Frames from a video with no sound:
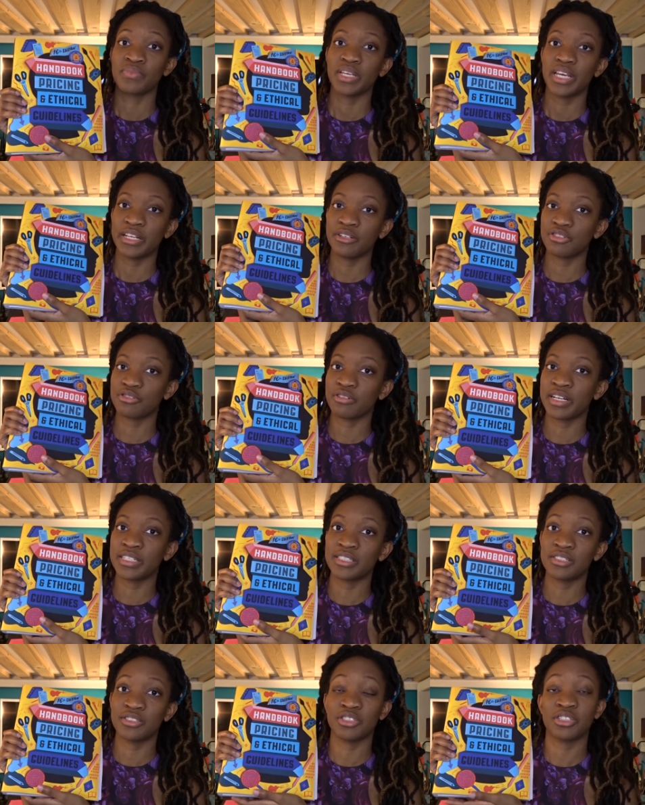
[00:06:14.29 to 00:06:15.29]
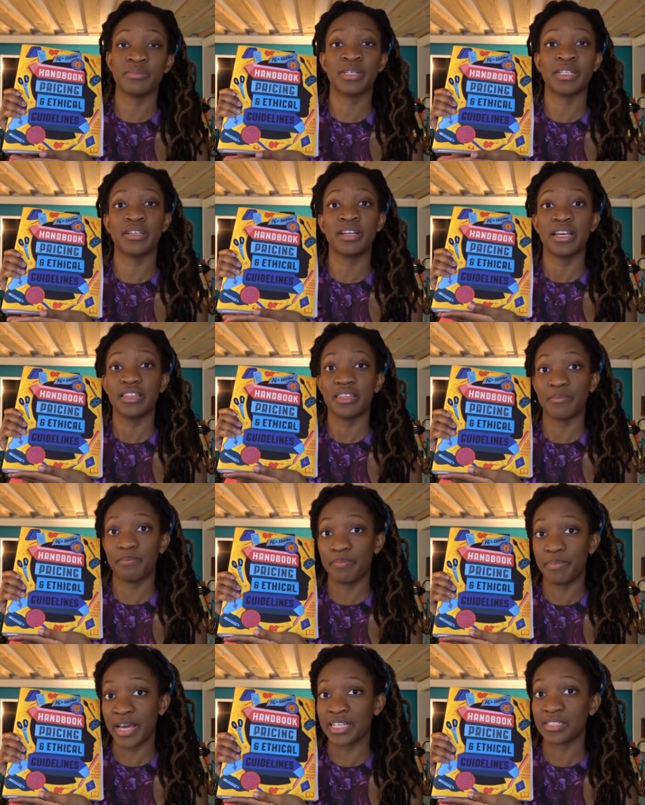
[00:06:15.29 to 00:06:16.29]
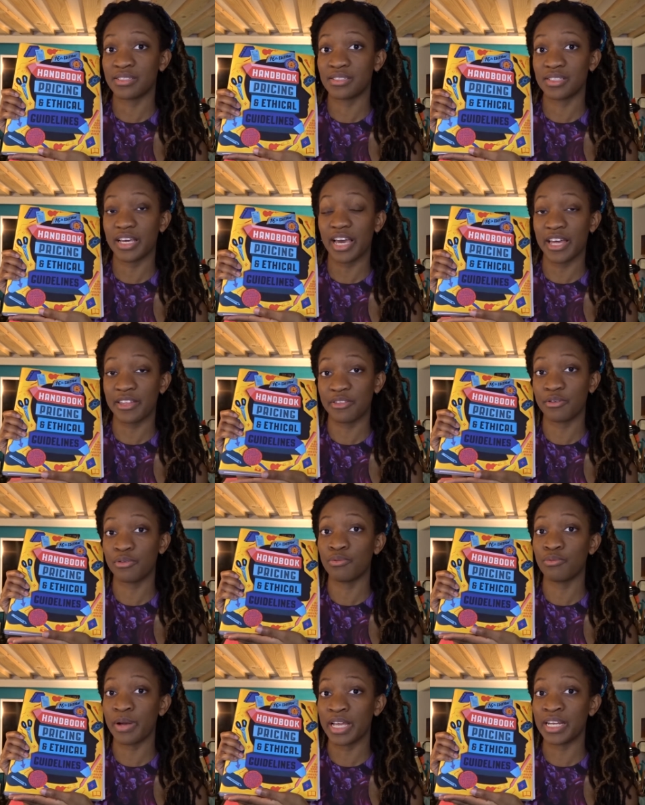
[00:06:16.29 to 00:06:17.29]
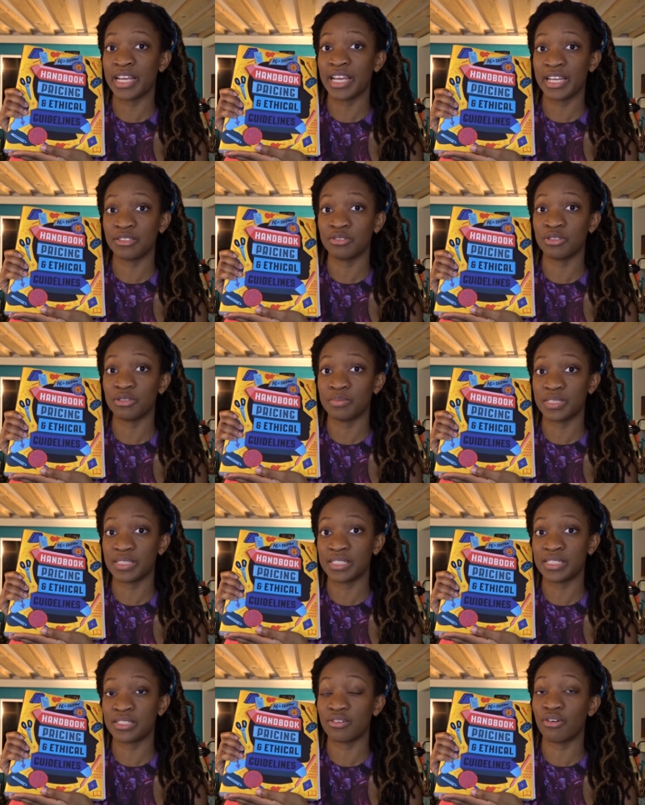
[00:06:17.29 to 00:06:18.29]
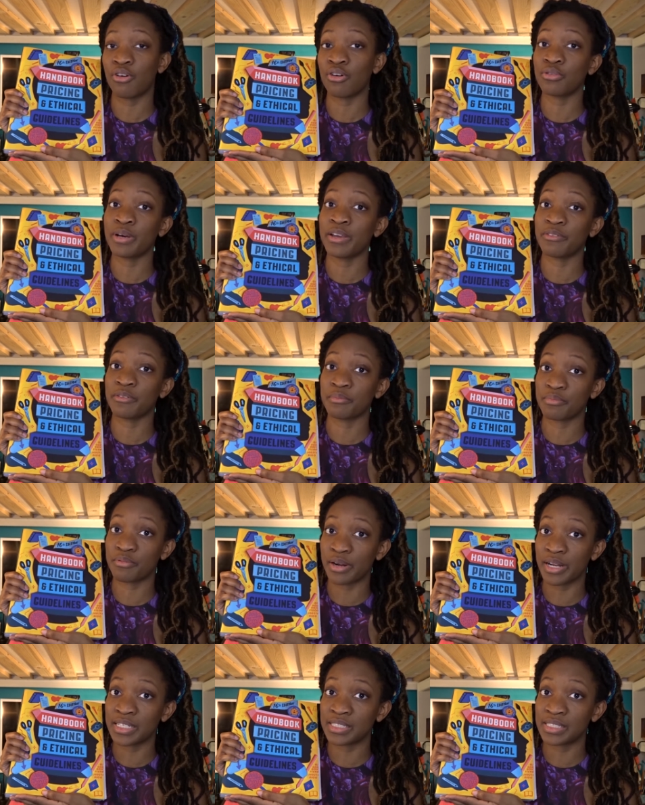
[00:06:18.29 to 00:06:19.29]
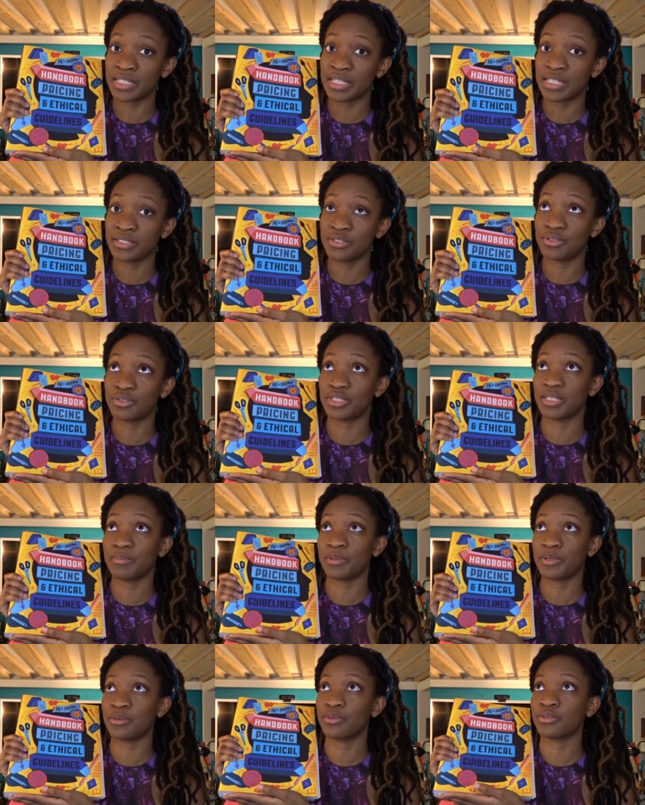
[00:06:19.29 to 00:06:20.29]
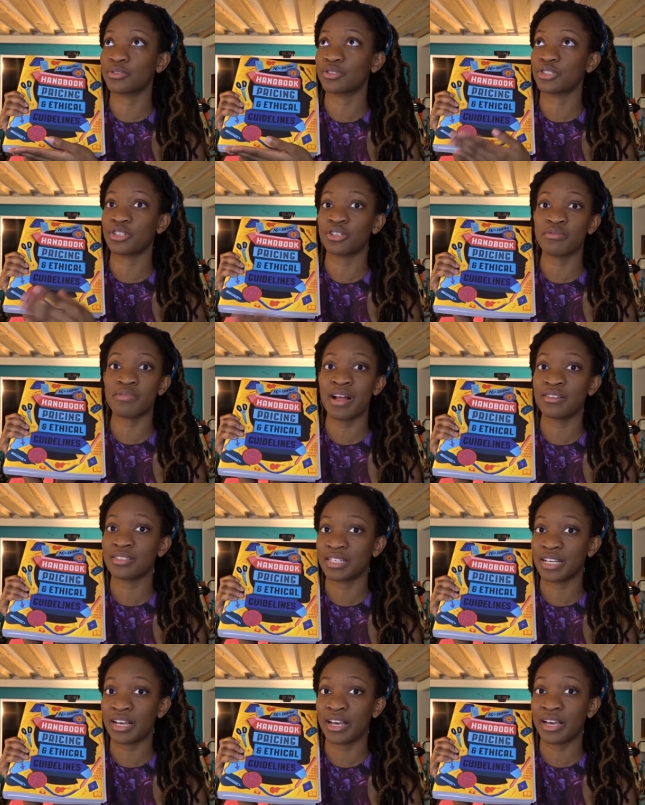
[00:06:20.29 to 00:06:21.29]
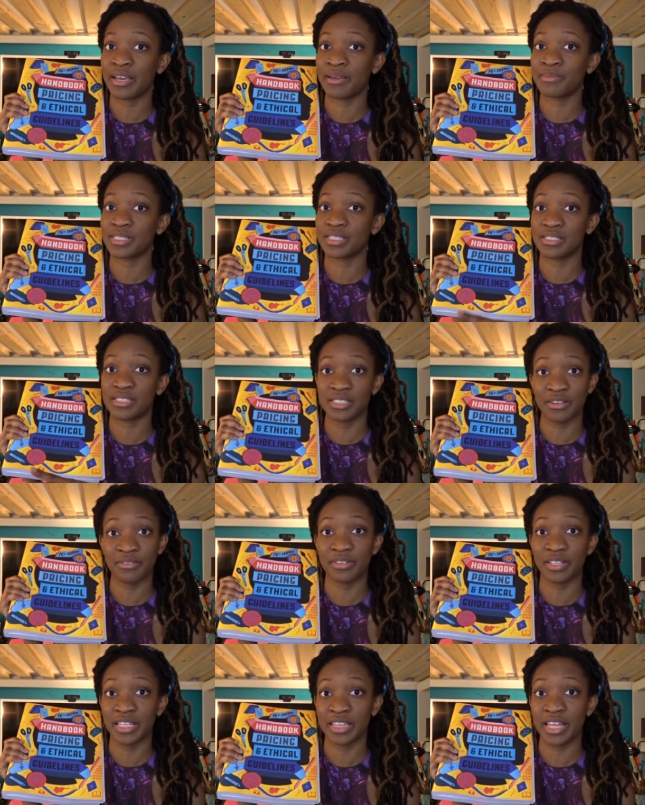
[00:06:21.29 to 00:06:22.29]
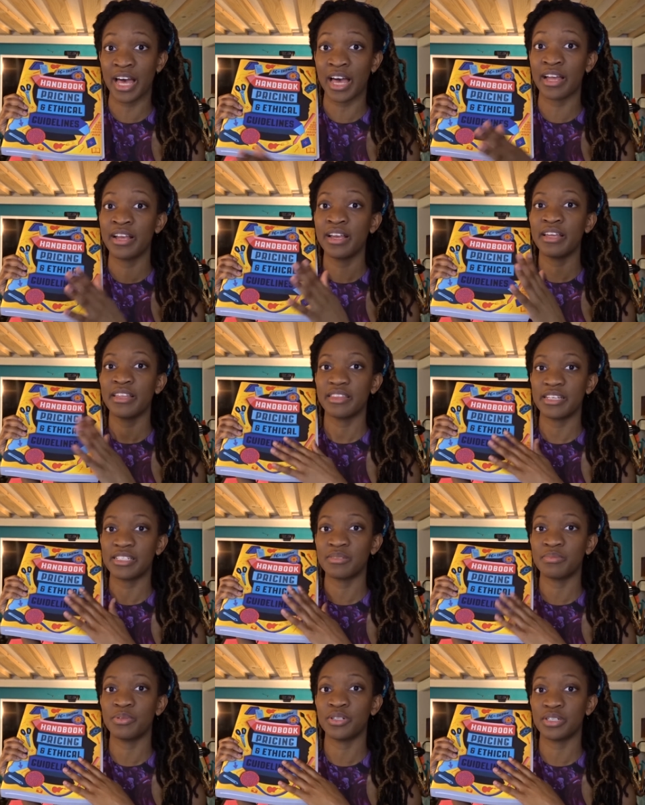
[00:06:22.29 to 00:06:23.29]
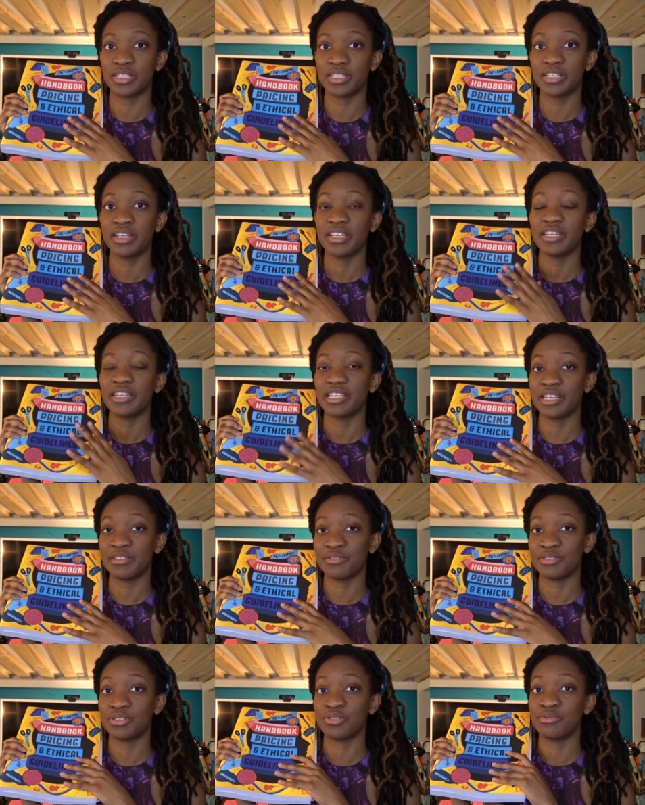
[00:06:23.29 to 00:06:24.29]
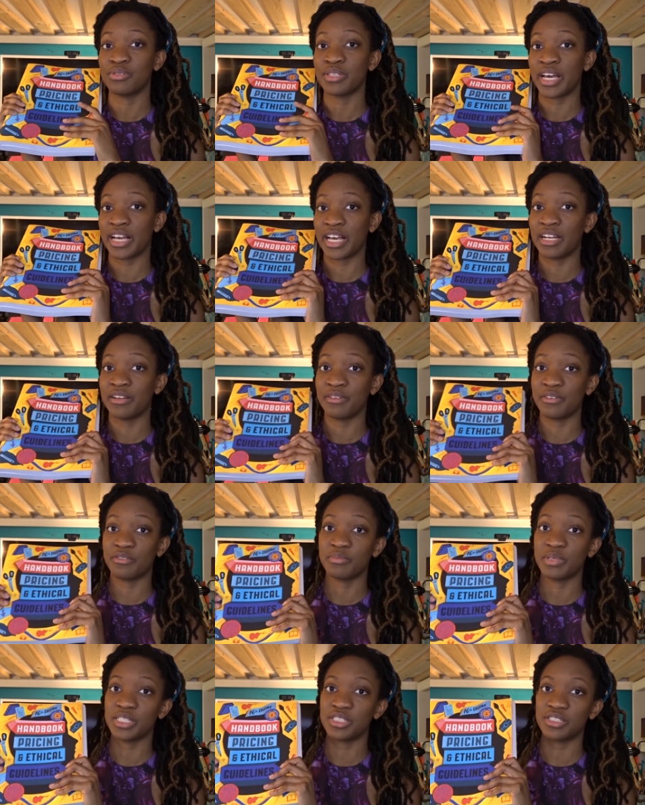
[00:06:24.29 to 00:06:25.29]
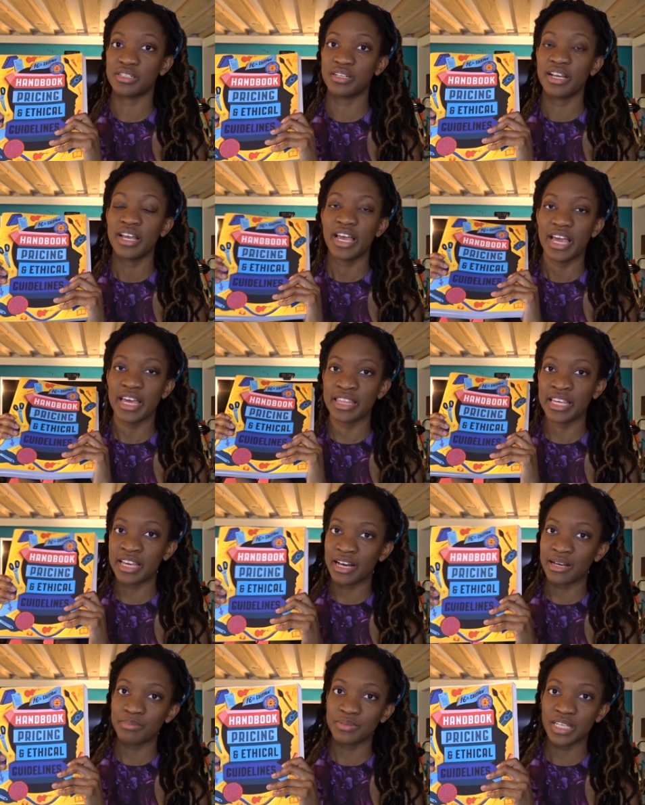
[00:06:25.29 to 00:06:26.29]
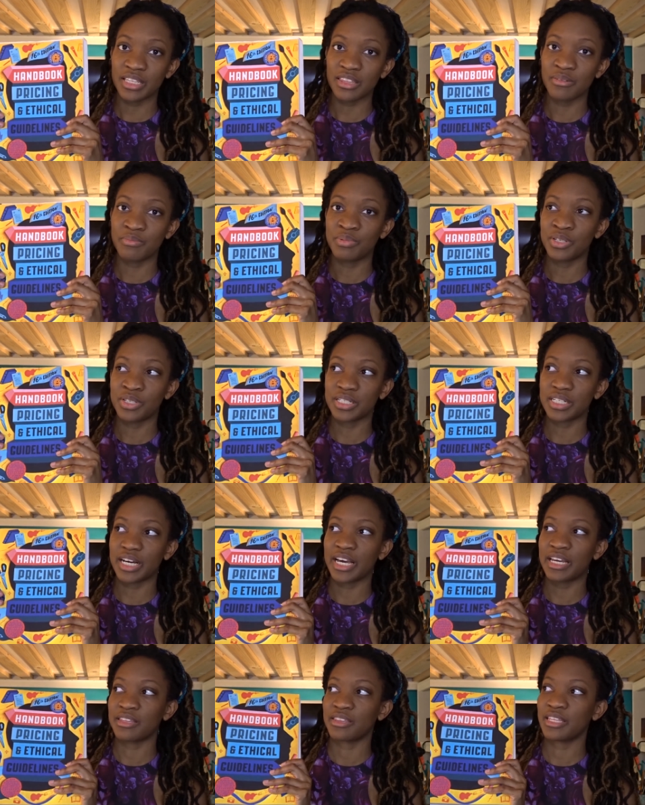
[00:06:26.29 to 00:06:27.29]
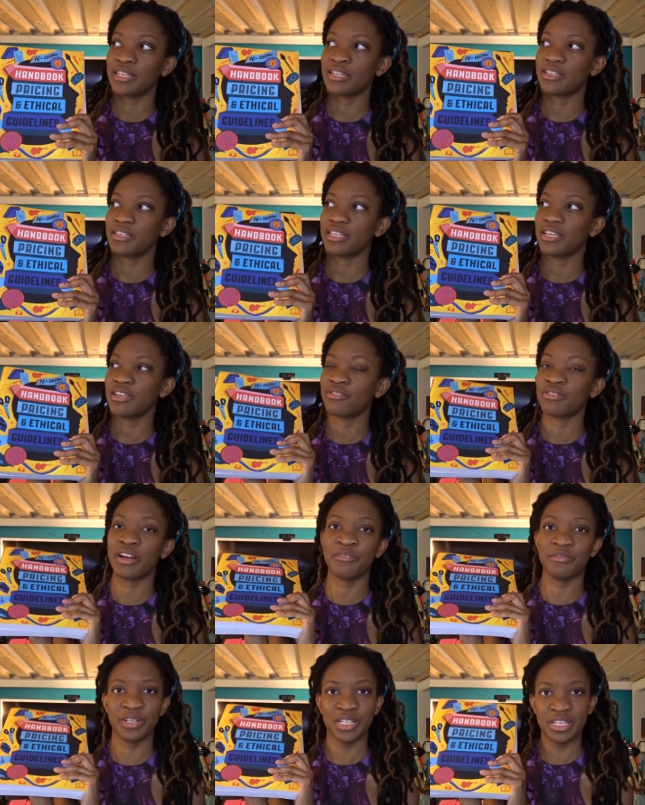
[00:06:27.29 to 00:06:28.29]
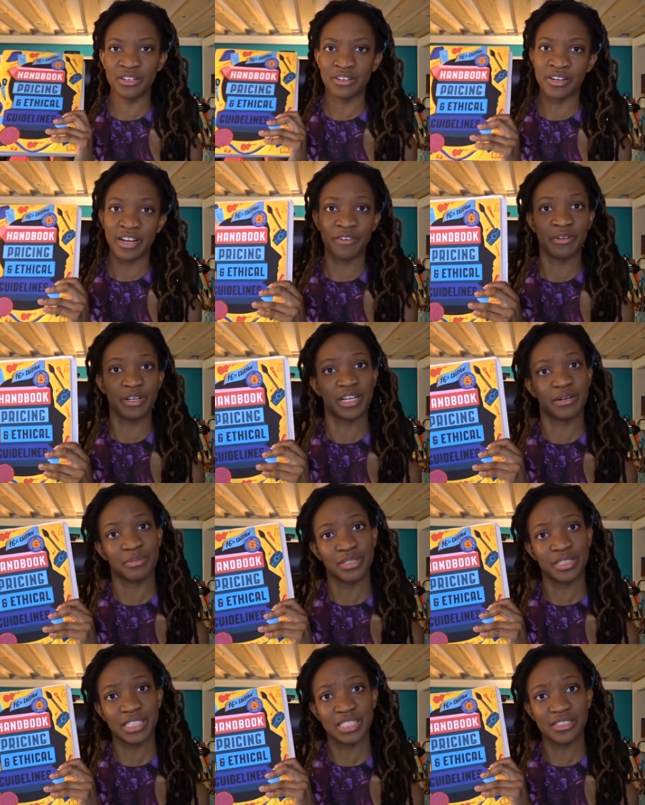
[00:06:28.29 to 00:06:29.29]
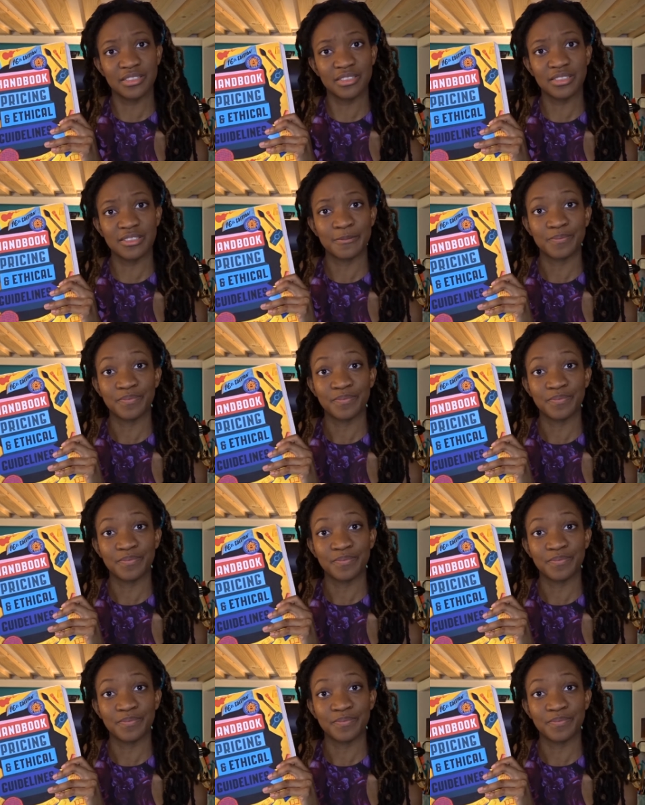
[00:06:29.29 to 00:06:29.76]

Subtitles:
and you're trying to determine the best ethical way to handle your business, all the way from pricing to typical turnaround times and stuff like that, this book gives you that kind of information. And they update the book, I think, either every year or every couple of years.